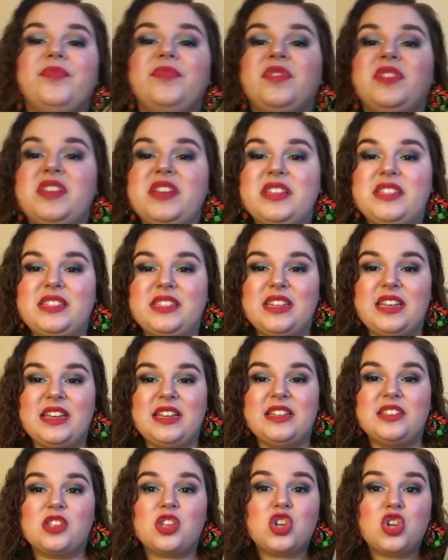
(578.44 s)
This
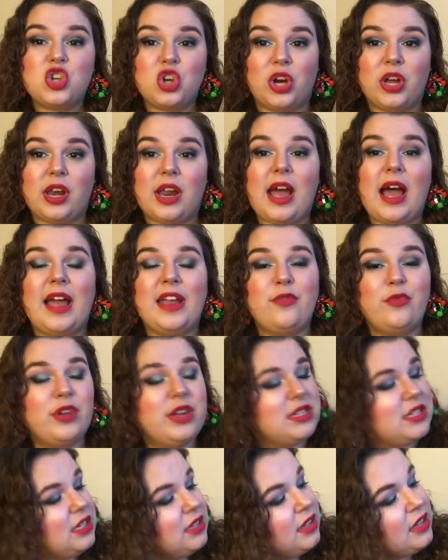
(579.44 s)
is good. I
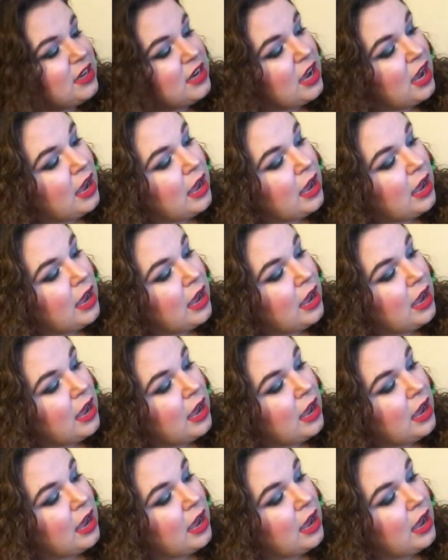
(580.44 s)
recently,